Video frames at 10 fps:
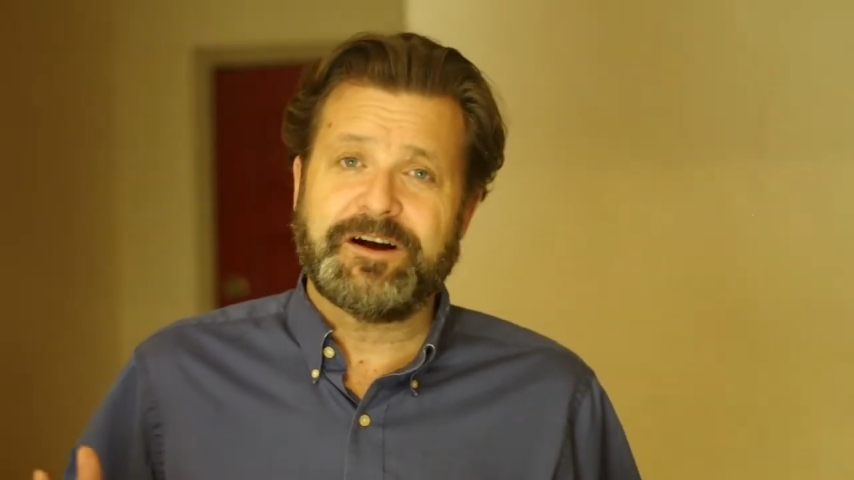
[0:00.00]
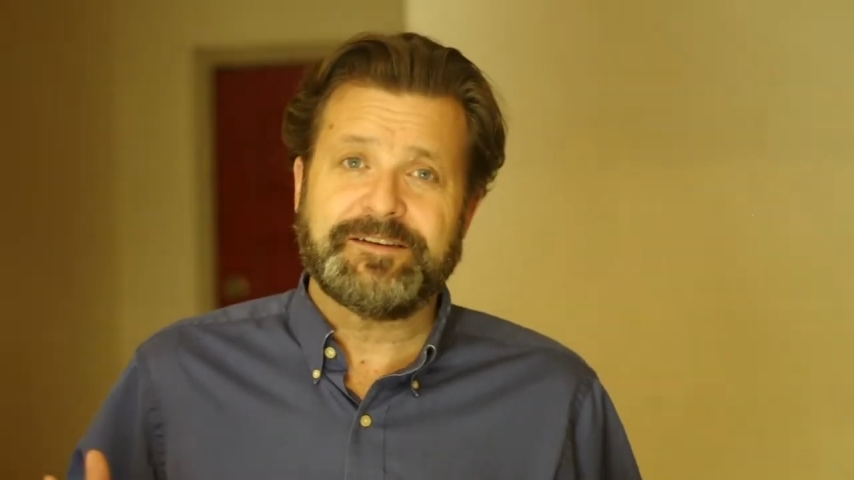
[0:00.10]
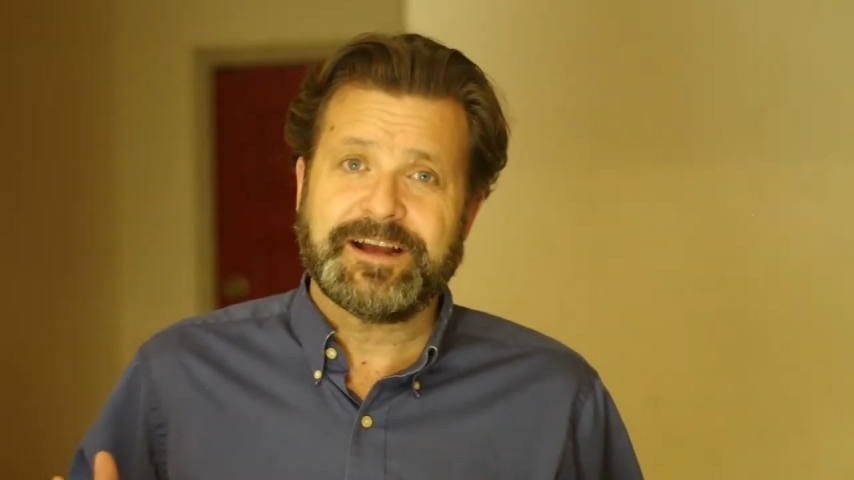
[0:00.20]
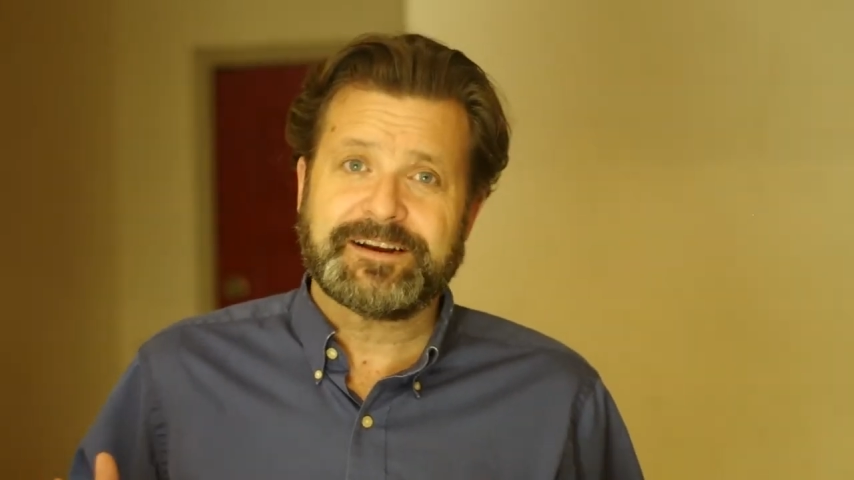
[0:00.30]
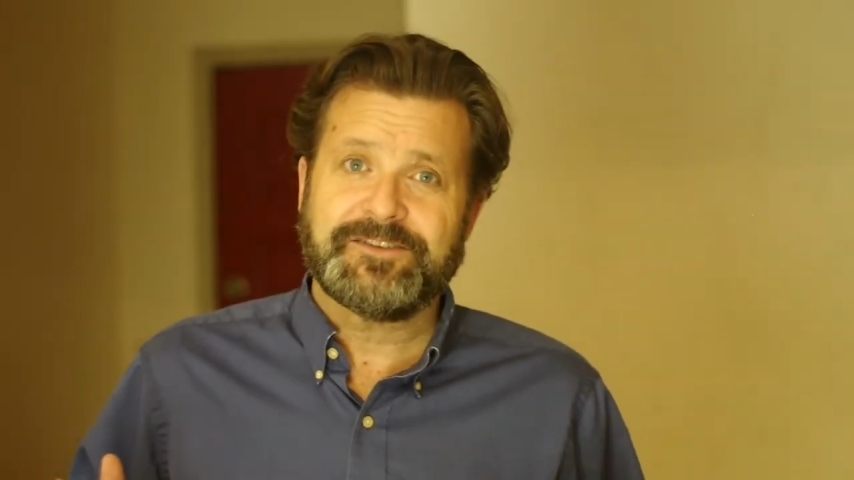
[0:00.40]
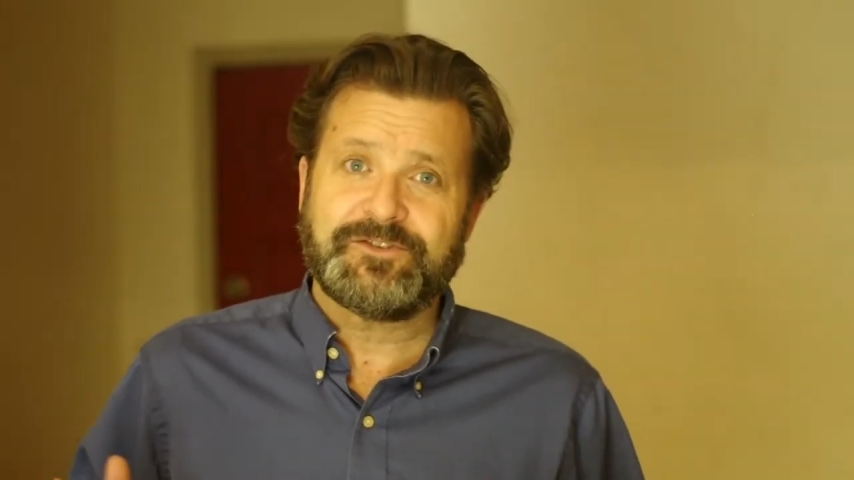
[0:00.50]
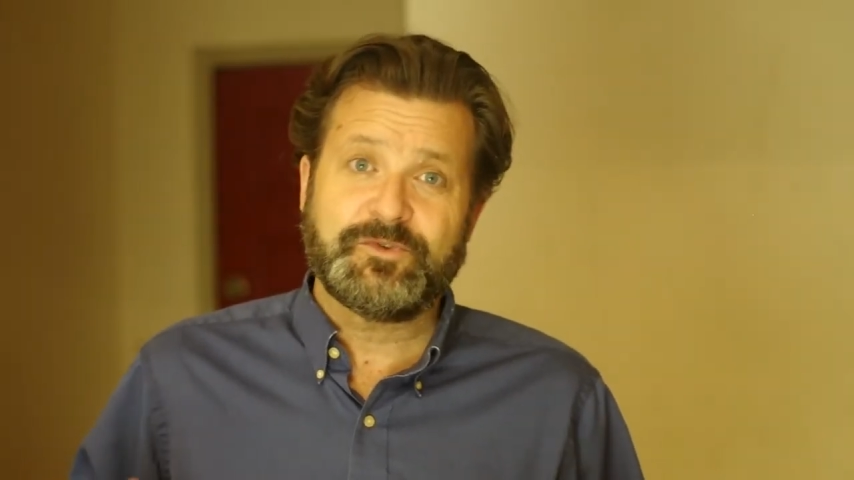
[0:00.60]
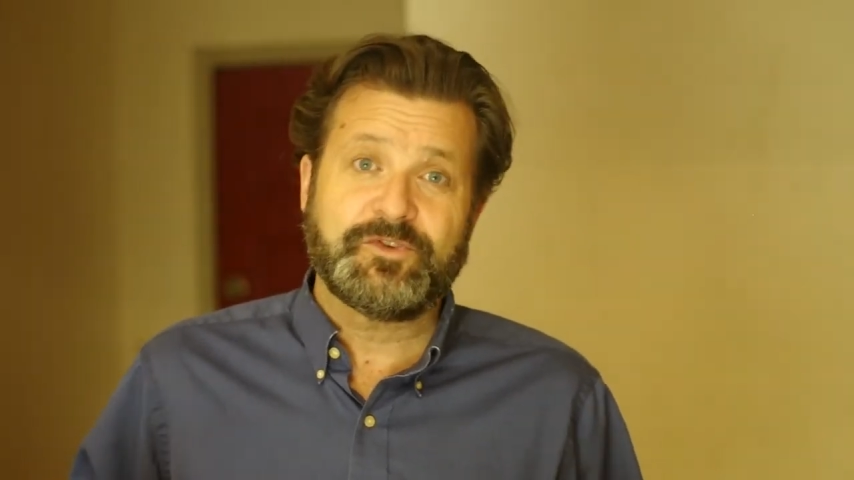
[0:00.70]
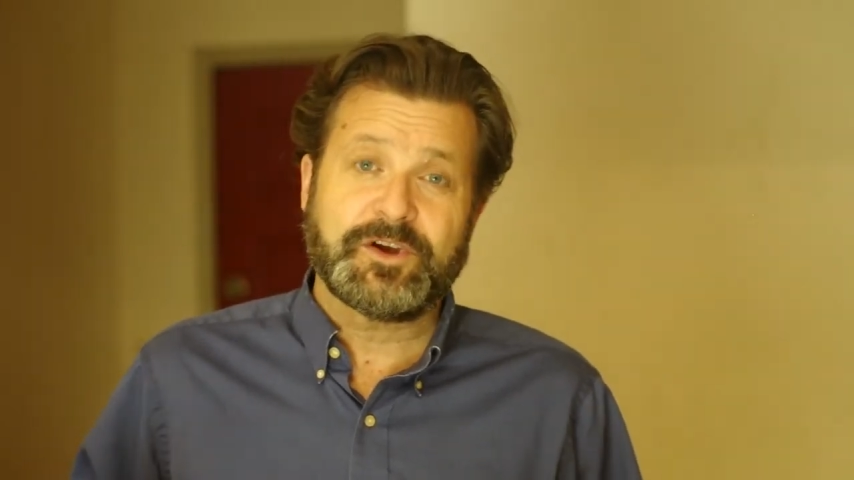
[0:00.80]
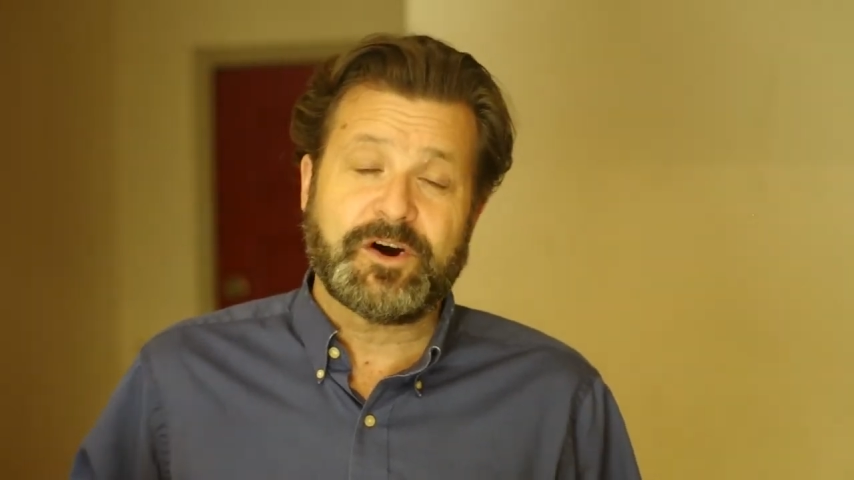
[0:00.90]
contact us
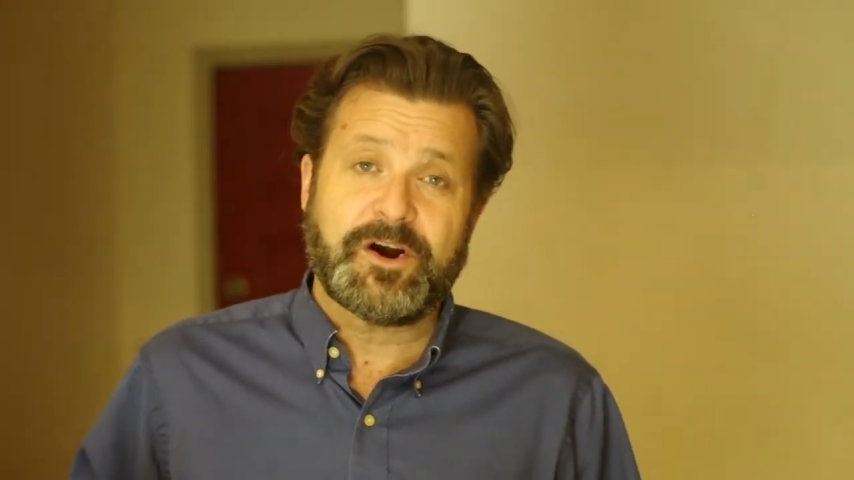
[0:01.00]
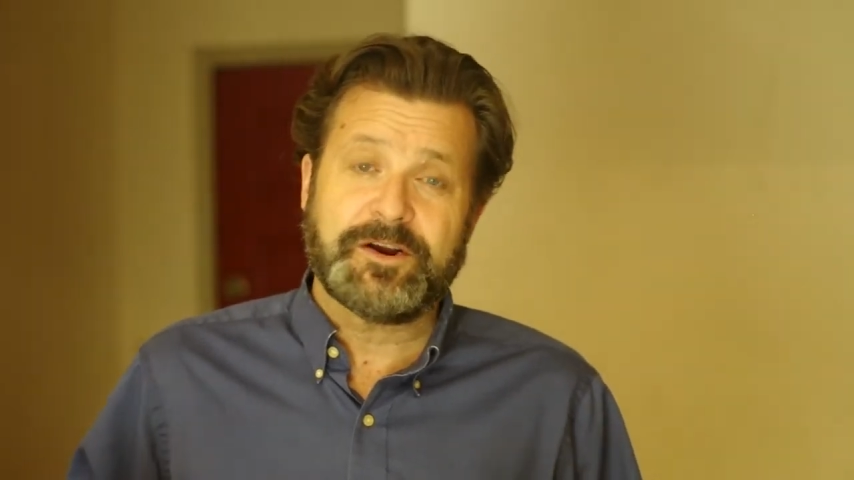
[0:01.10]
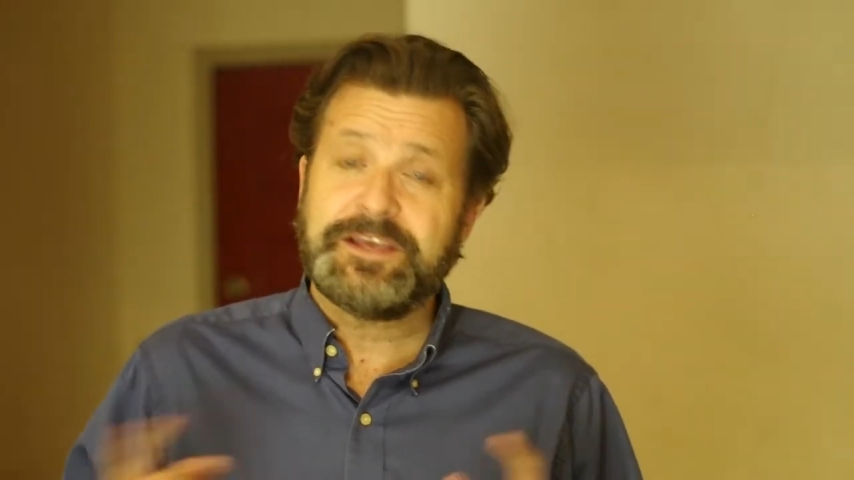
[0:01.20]
using our